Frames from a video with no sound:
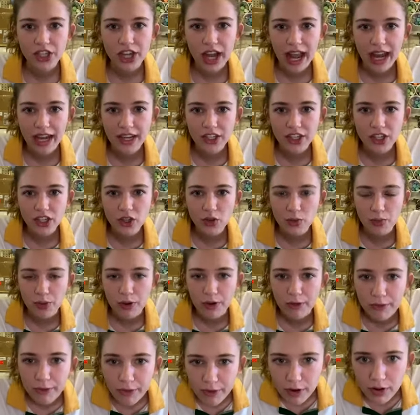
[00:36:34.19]
hat do you
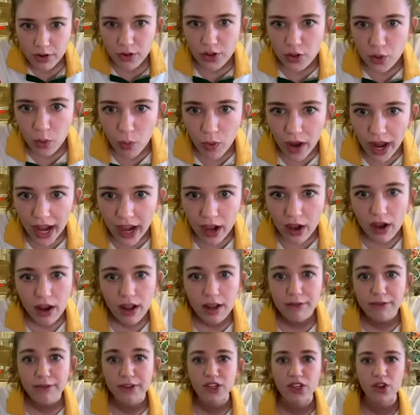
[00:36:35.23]
prefer to wear, a
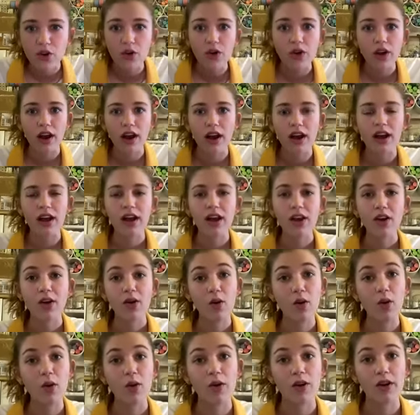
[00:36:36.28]
fedora
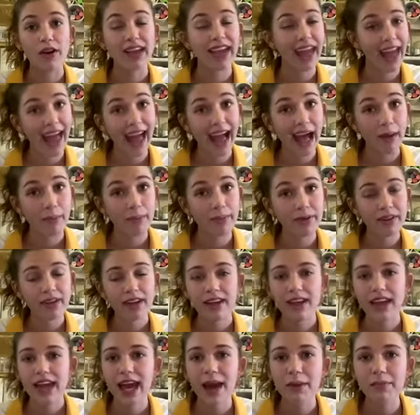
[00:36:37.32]
or cap?
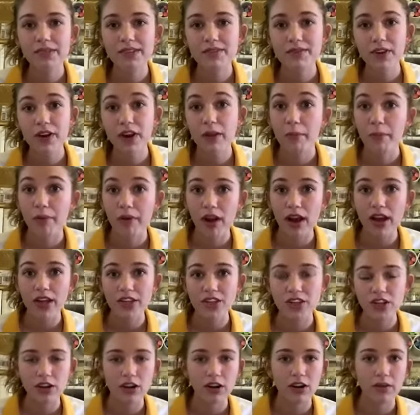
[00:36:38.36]
Cap is a very broad
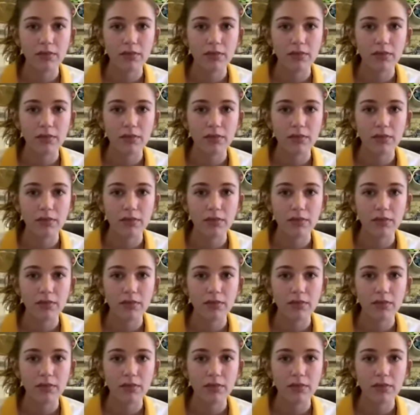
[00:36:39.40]
term.